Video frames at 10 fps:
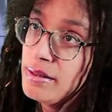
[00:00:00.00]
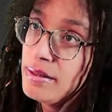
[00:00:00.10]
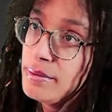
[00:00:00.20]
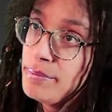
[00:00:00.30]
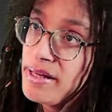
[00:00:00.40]

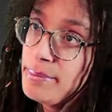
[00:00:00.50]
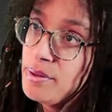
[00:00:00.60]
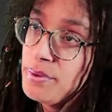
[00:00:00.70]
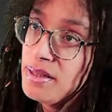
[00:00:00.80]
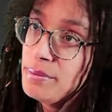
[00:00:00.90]
And maybe
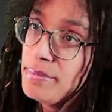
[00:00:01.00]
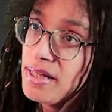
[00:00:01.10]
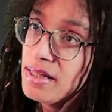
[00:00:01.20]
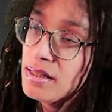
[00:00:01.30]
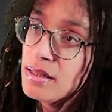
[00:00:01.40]
we could
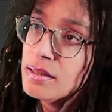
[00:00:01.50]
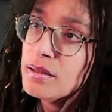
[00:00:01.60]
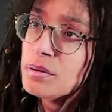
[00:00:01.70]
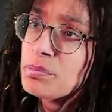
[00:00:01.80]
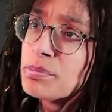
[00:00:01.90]
make it a
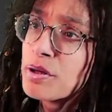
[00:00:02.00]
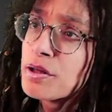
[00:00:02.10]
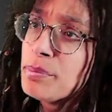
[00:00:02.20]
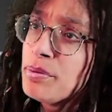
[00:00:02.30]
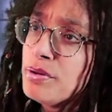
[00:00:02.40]
little
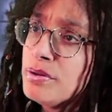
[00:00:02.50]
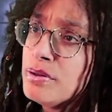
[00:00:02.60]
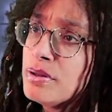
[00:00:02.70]
purple.